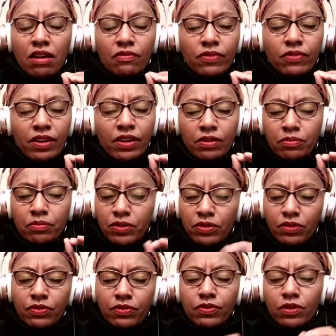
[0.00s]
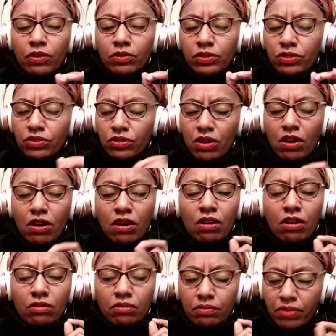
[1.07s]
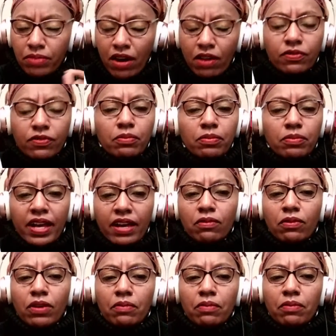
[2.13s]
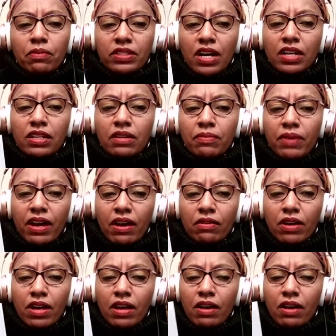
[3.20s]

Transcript: very beautiful, strong, powerful Black woman talking about,